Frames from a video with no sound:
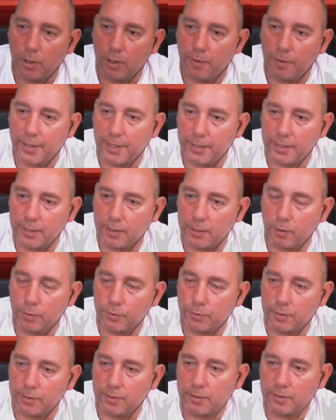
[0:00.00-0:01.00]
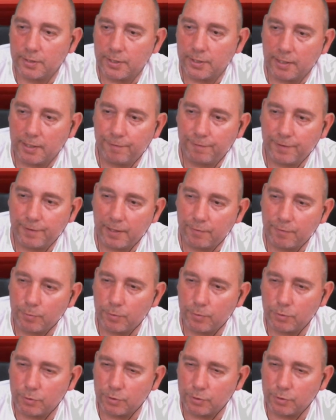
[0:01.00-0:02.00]
Then he goes on to say 5
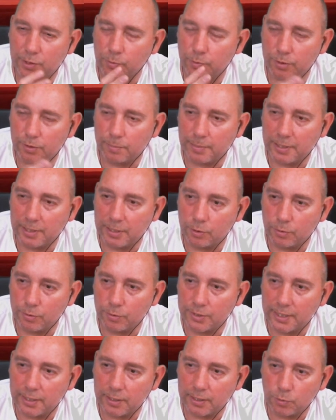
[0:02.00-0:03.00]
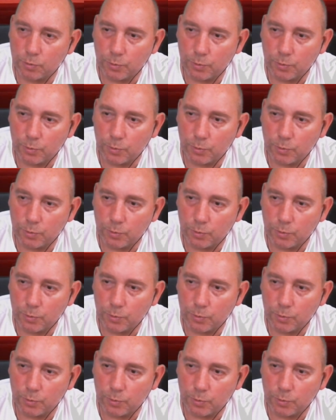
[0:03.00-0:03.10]
words or 6 words it makes no sense,